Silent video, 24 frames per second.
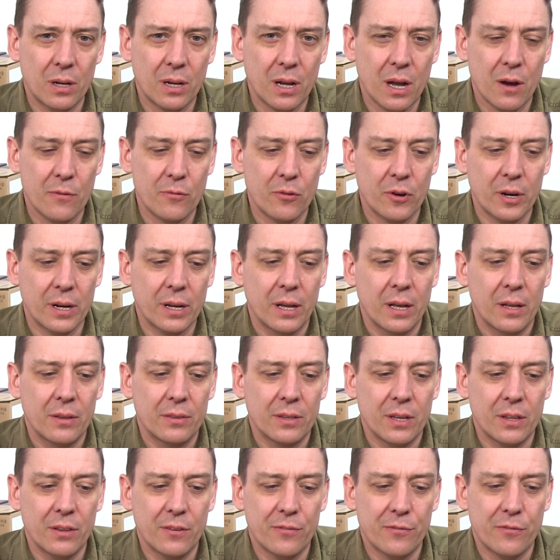covering
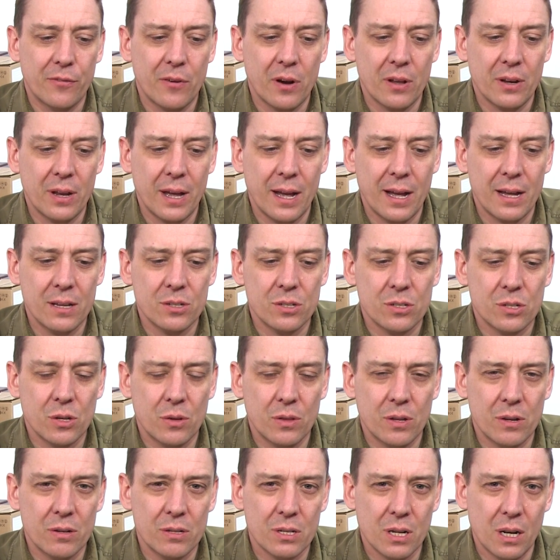that the front has,
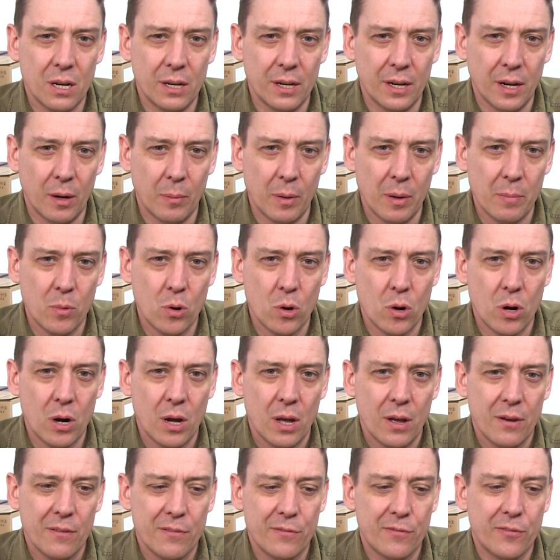so there's a little bit more
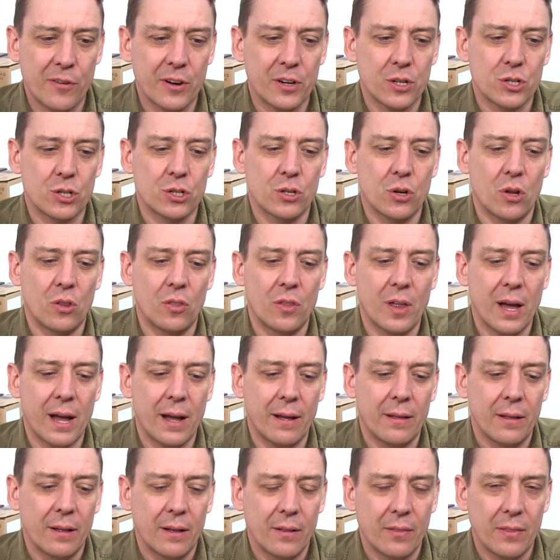friction on
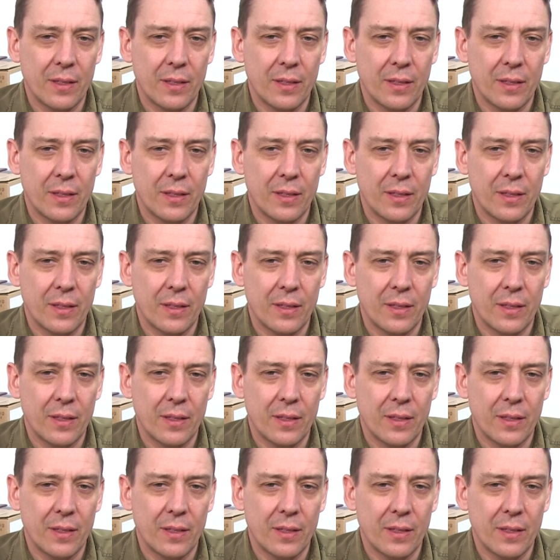that